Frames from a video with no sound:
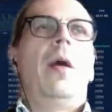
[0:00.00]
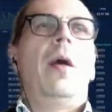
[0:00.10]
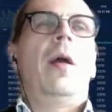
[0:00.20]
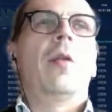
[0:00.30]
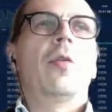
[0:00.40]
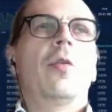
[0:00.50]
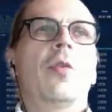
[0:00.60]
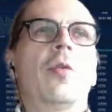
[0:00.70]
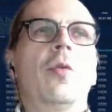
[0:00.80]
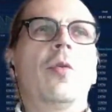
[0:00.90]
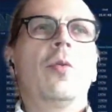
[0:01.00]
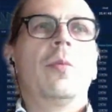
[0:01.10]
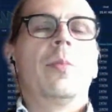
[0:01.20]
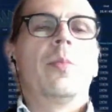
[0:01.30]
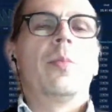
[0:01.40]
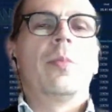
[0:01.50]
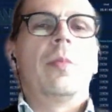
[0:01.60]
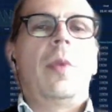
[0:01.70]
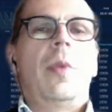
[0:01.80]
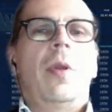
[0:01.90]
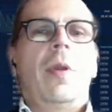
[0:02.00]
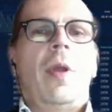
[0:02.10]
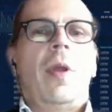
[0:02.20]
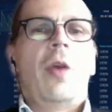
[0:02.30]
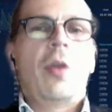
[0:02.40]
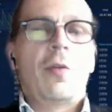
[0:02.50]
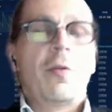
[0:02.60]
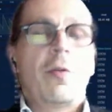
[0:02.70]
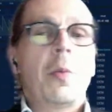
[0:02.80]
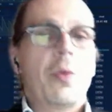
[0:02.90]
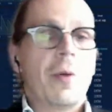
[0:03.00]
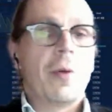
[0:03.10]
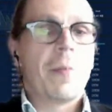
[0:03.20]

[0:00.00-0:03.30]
and also exchange of computing.